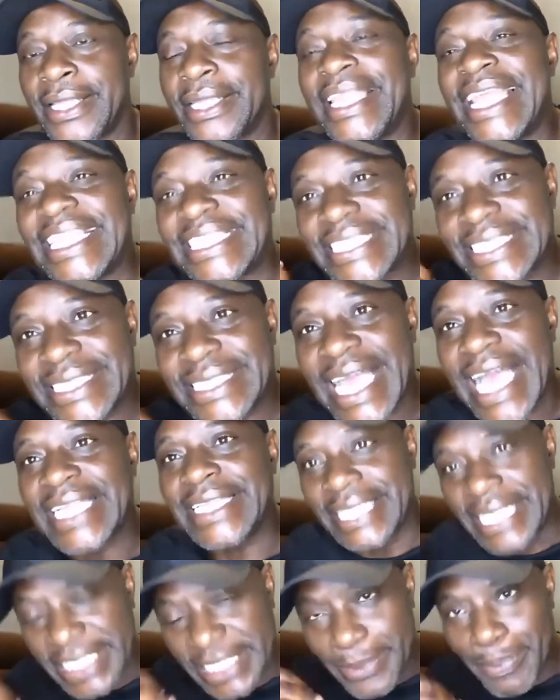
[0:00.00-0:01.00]
Let's
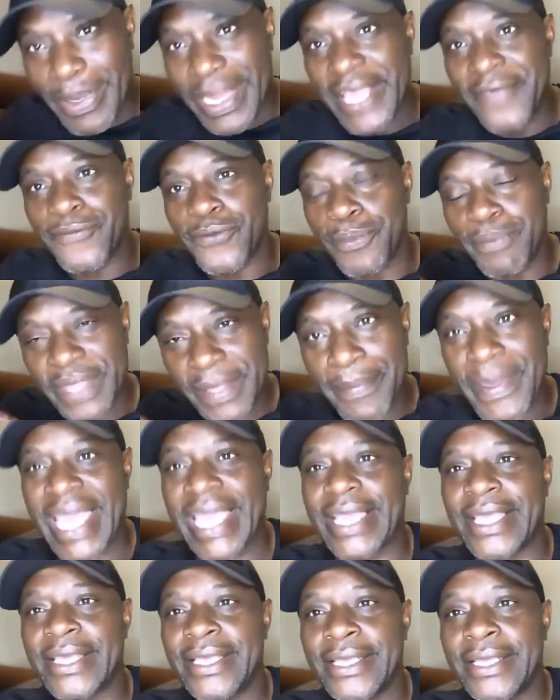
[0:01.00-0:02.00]
play from the
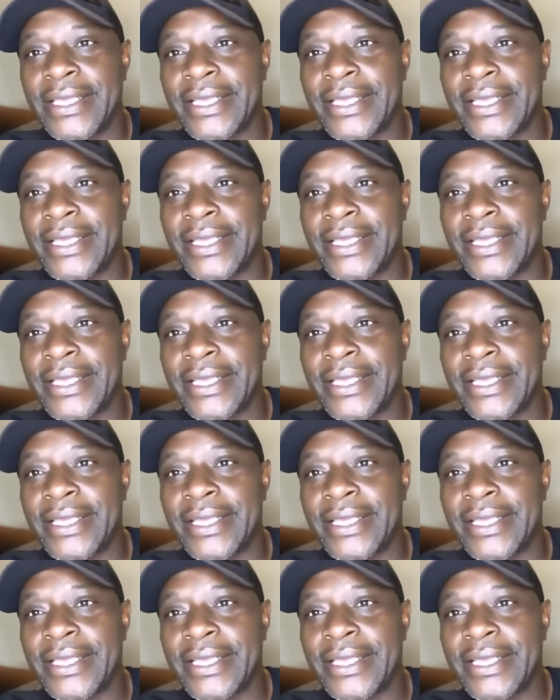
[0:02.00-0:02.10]
back.